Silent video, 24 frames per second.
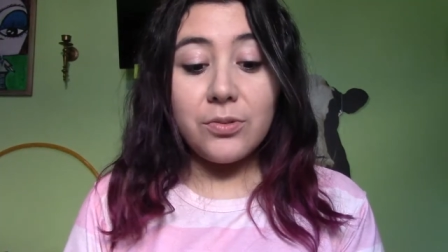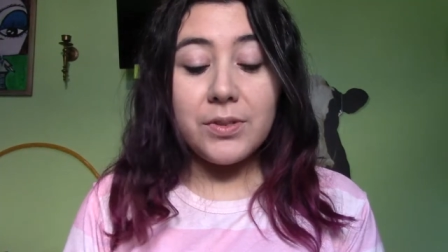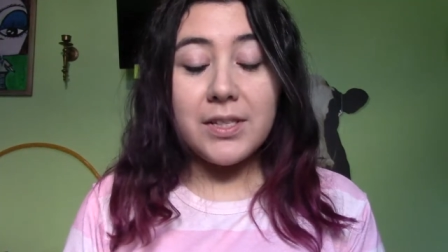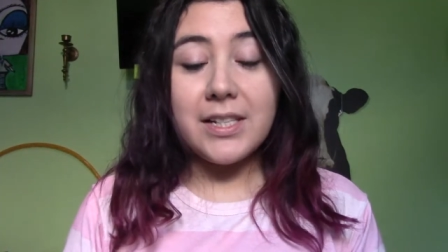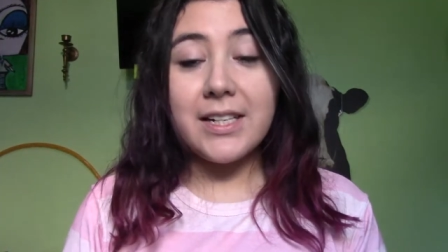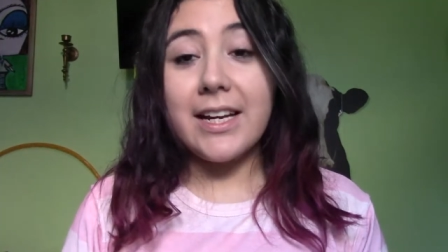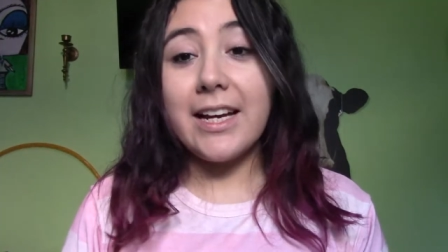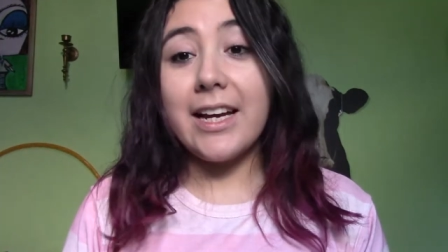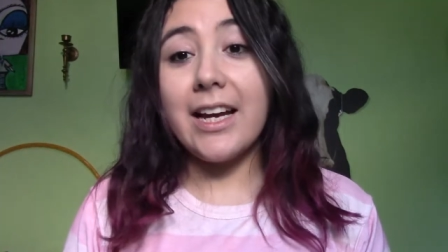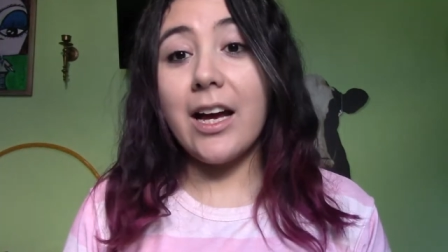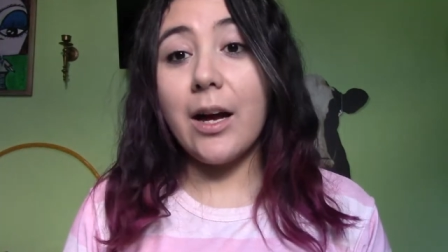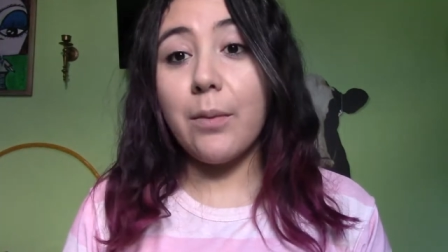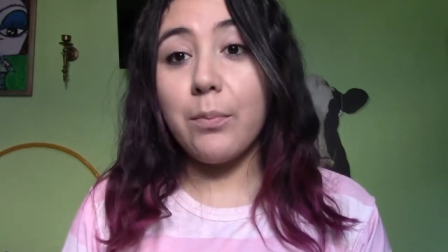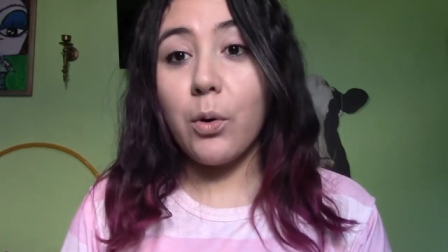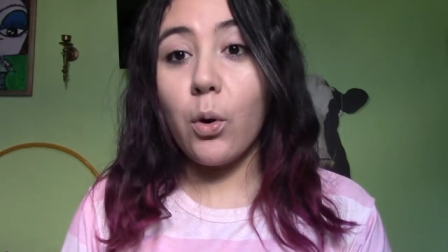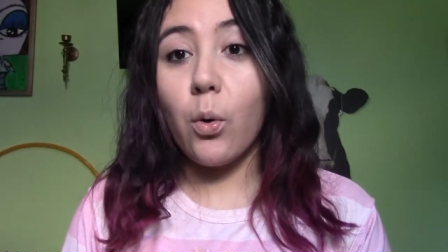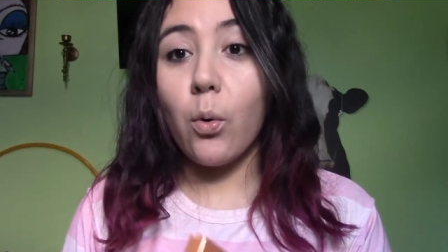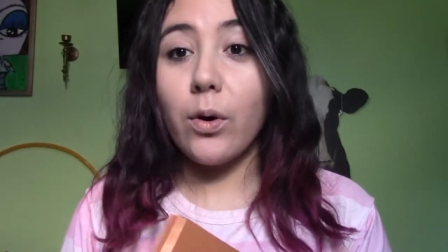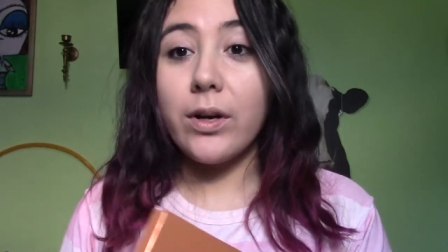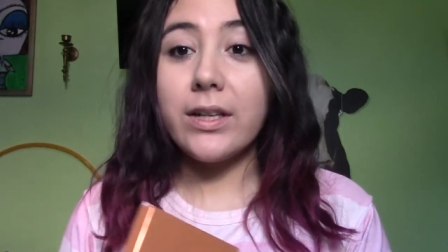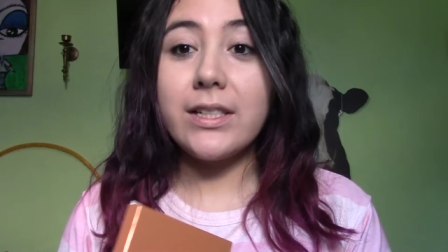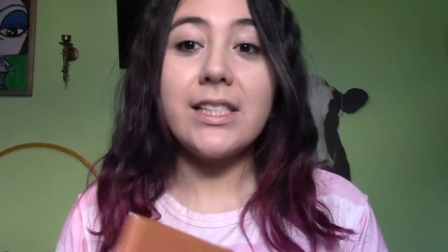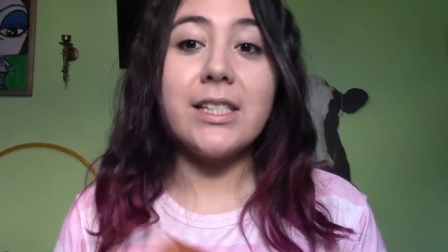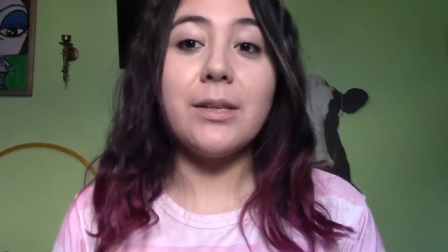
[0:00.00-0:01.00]
today I'm
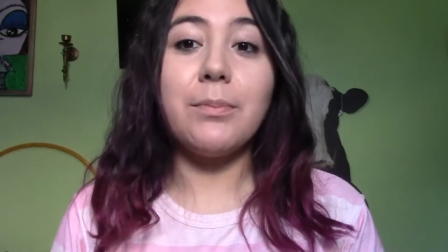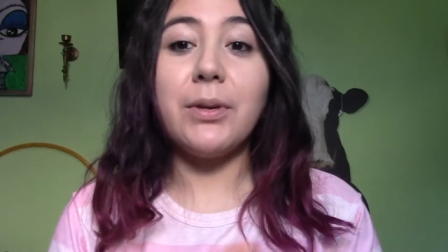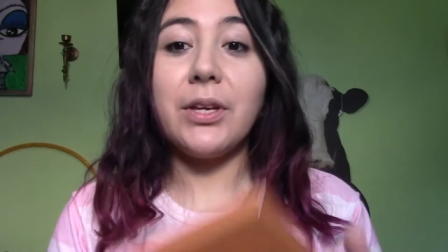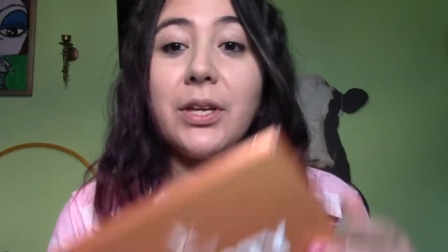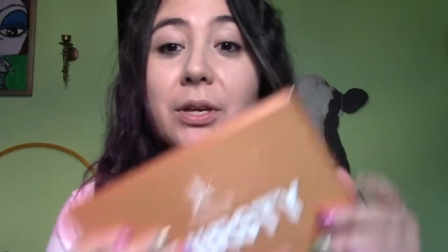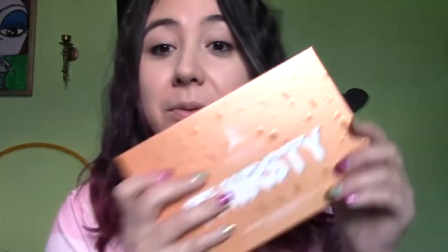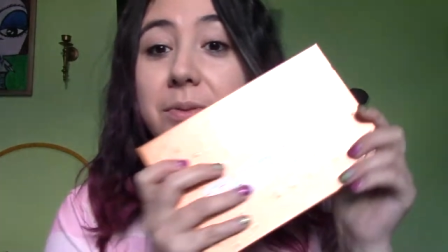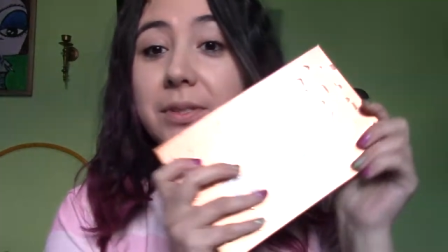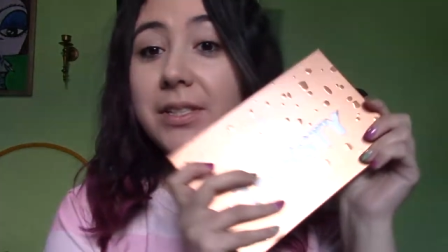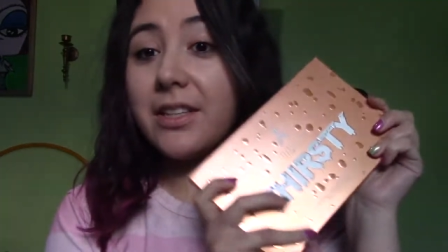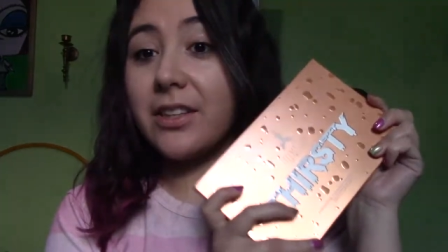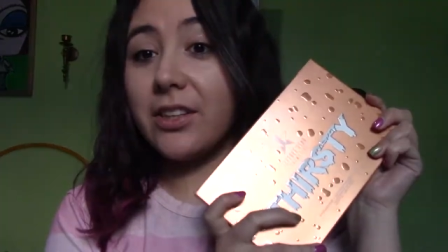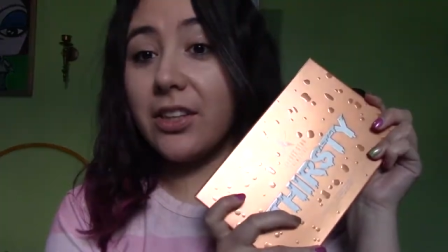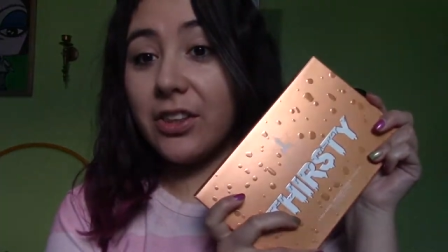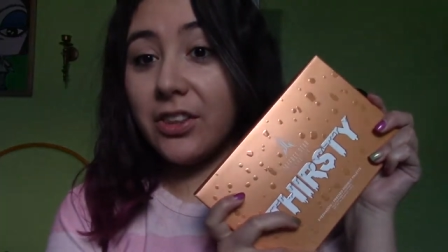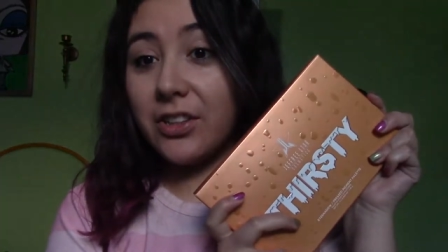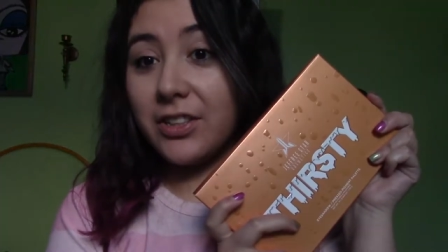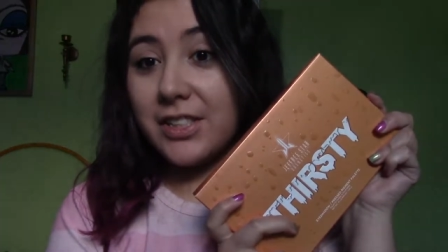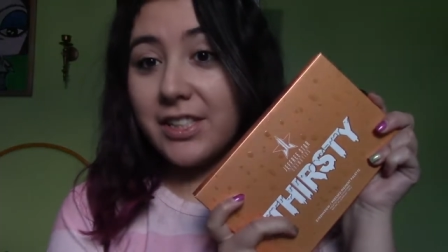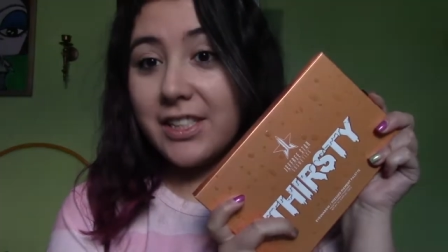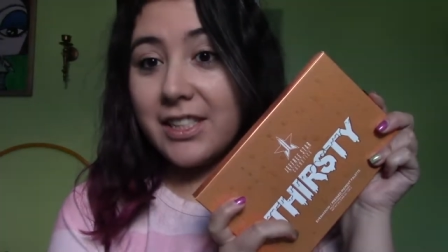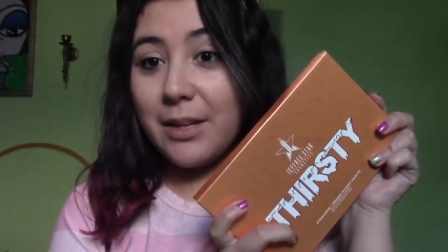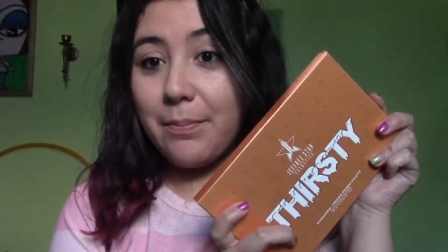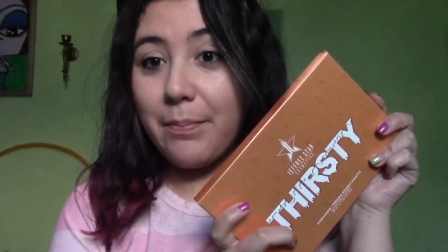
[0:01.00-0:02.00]
going to be using the
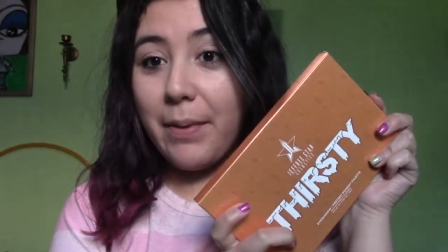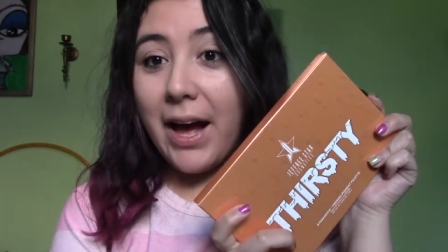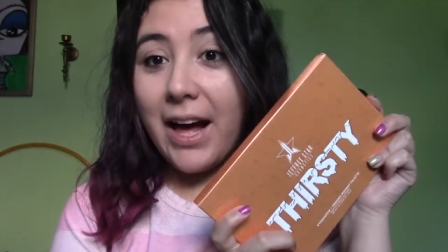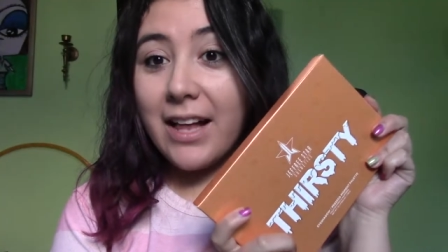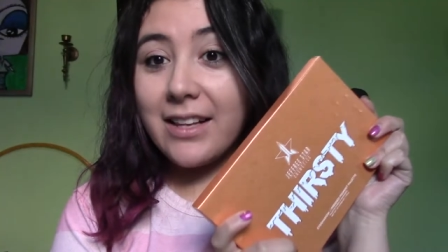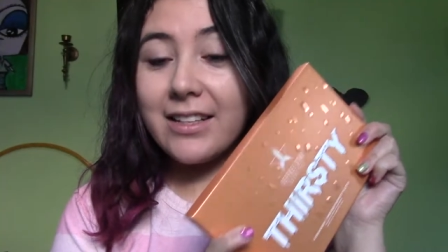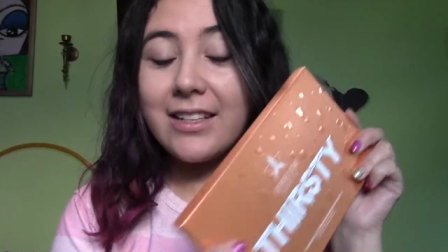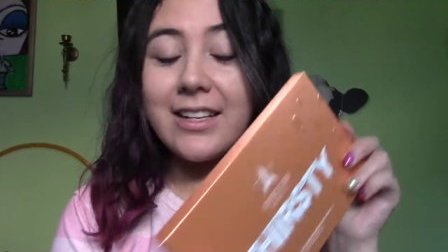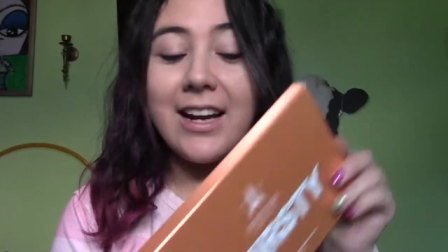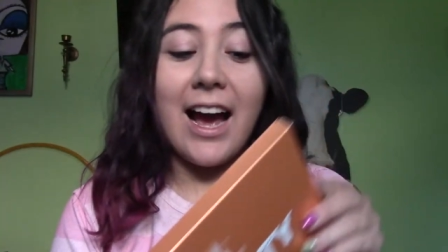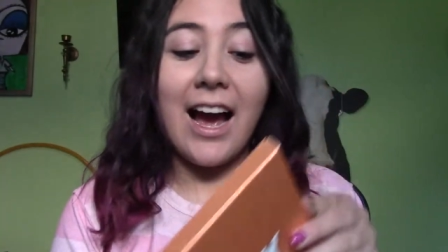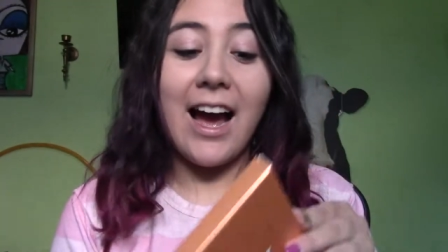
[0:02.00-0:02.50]
Thirsty palette.